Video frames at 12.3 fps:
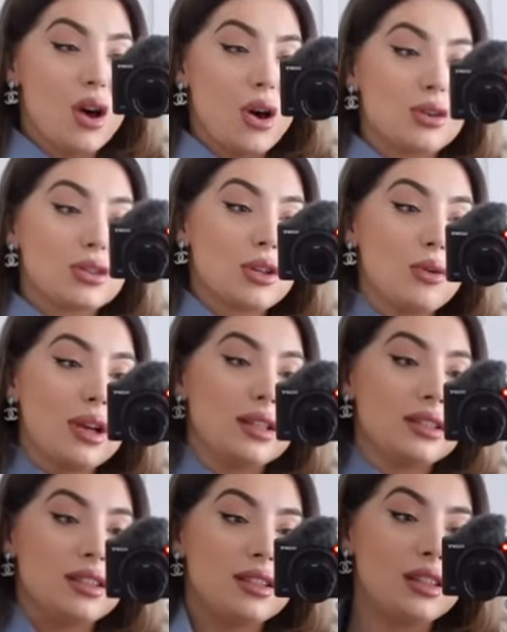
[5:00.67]
Also,
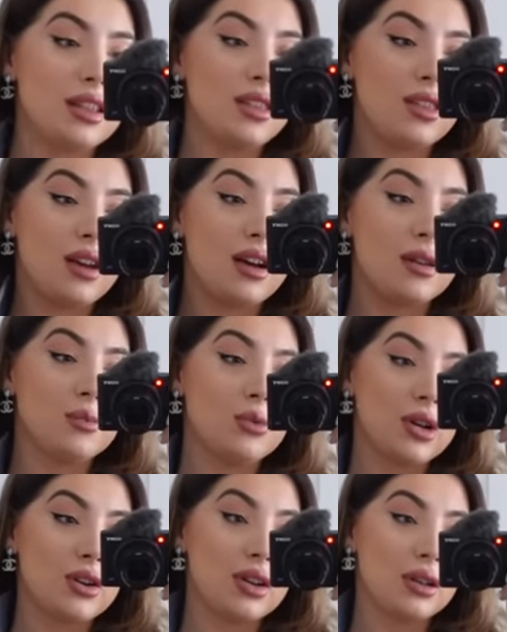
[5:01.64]
underneath, I'm
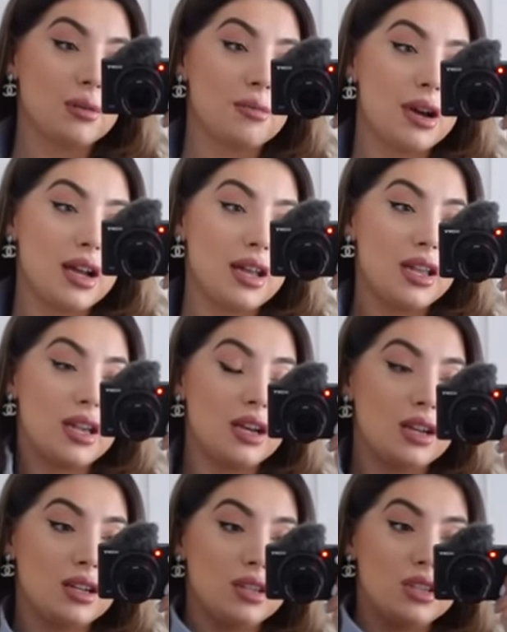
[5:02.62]
wearing
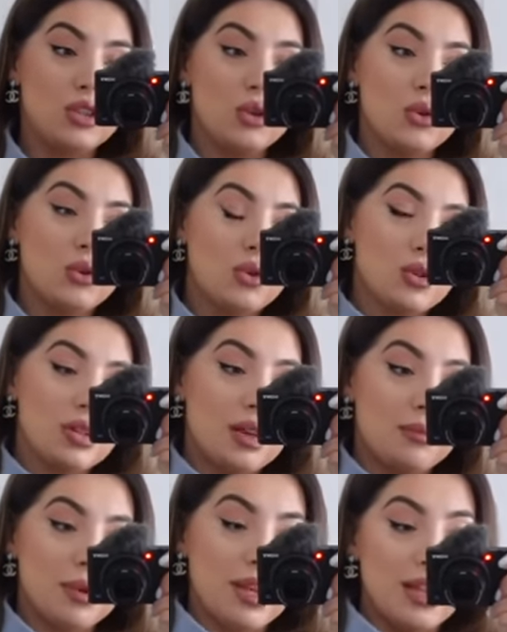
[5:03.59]
my Dior
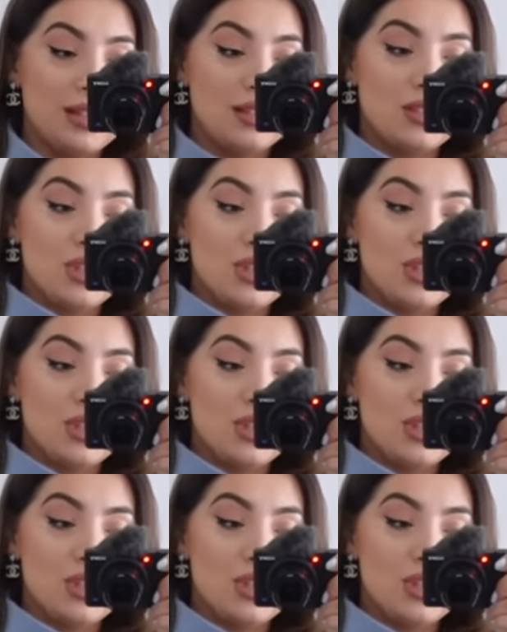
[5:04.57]
number 8